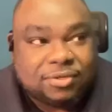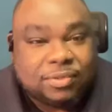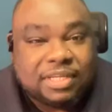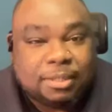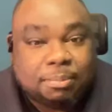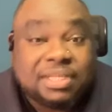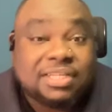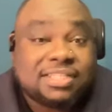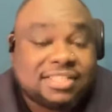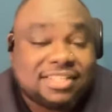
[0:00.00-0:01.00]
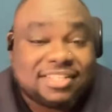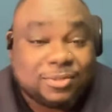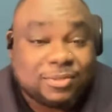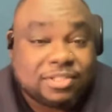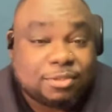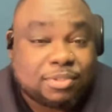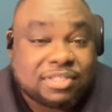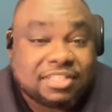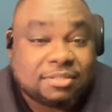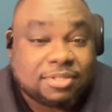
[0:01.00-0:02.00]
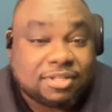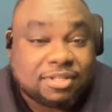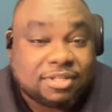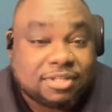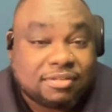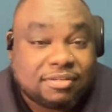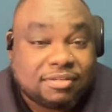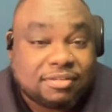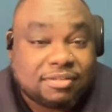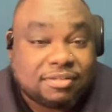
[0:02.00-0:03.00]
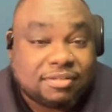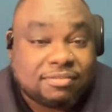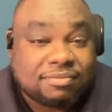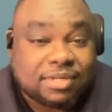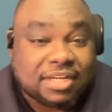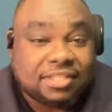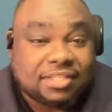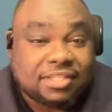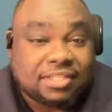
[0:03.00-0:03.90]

a unique ability that he uses to protect himself from kind